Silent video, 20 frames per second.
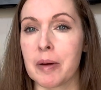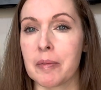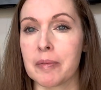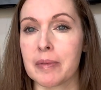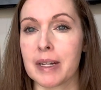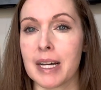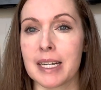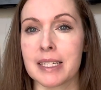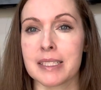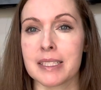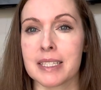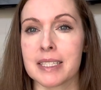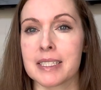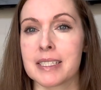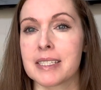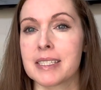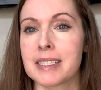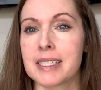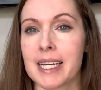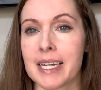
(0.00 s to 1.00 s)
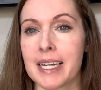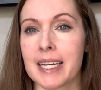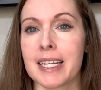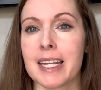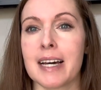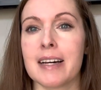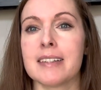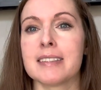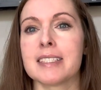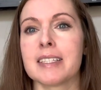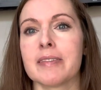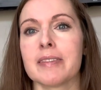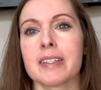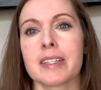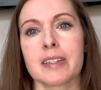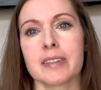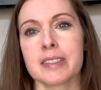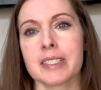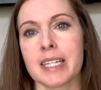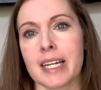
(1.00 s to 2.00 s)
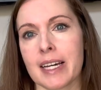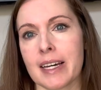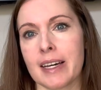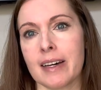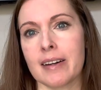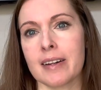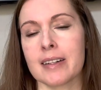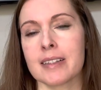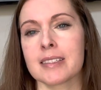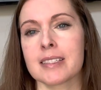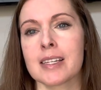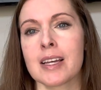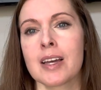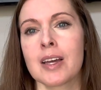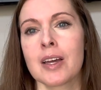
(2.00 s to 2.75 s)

gotten to check it out, definitely go check out hers.